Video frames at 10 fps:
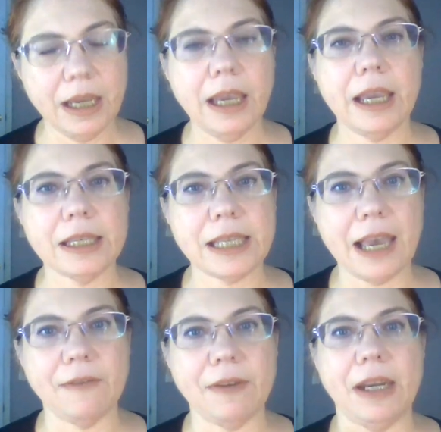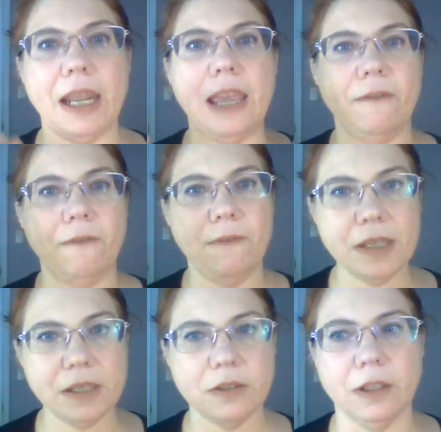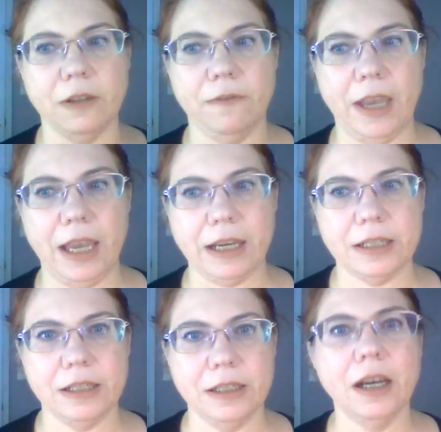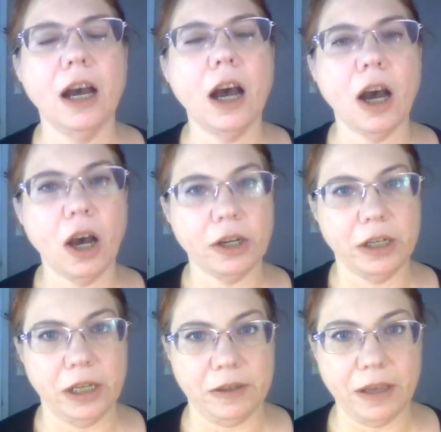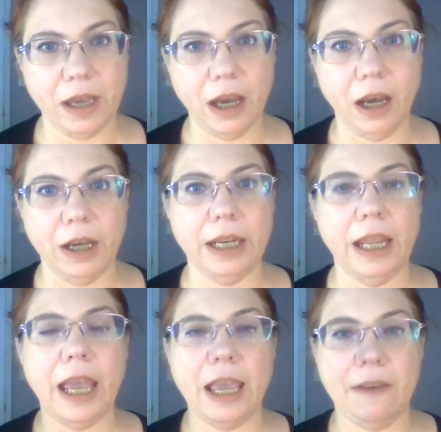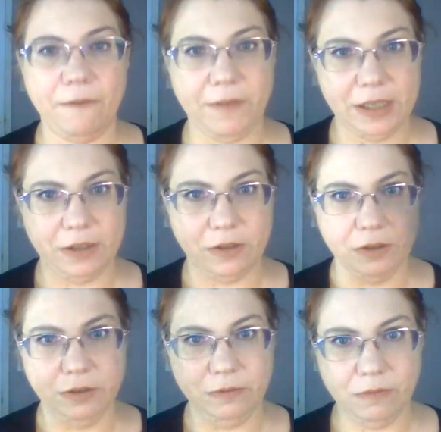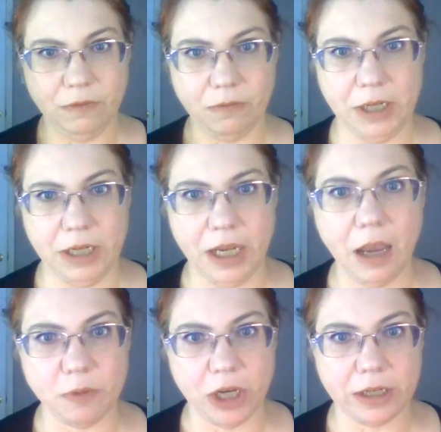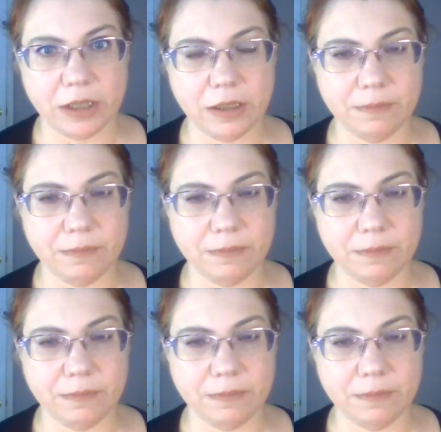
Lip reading: is having a physical effect on a physical 3D object.